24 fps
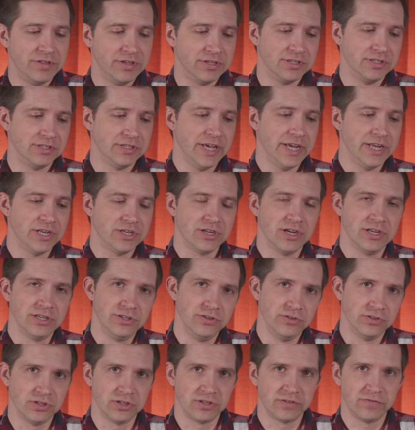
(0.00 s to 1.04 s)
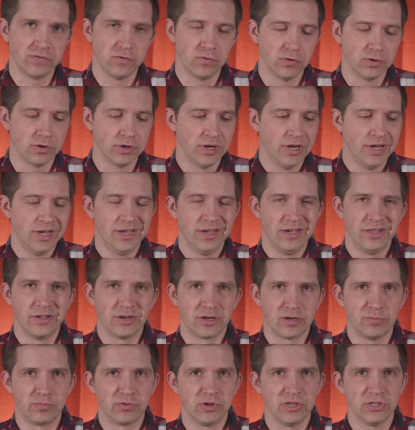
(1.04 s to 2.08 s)
this is H.264. They're
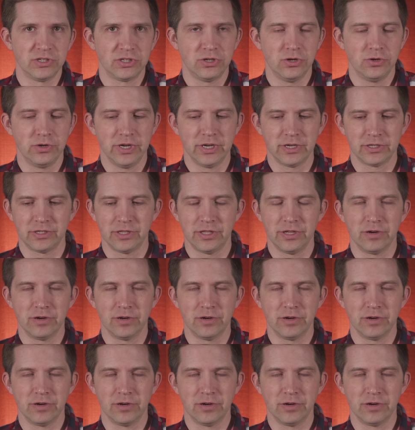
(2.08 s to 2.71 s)
compressed codecs.